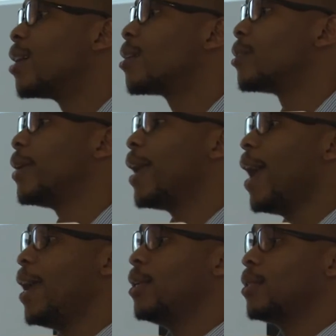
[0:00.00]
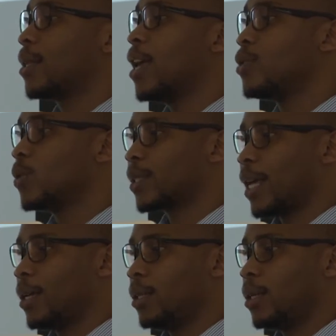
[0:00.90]
creates a new
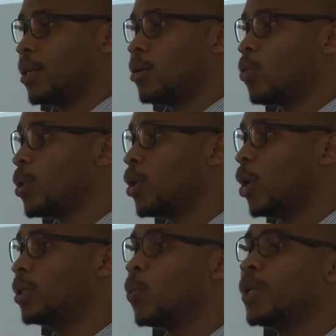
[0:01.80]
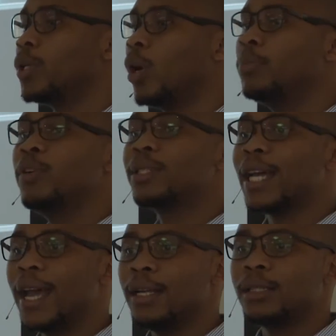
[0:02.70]
state. We don't
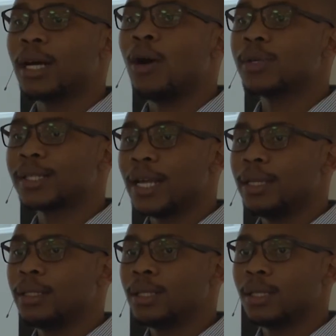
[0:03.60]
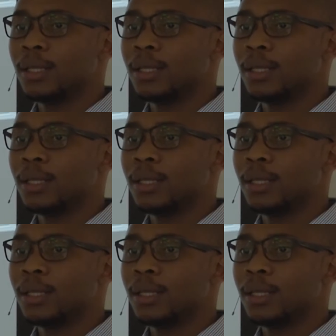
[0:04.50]
mutate our state.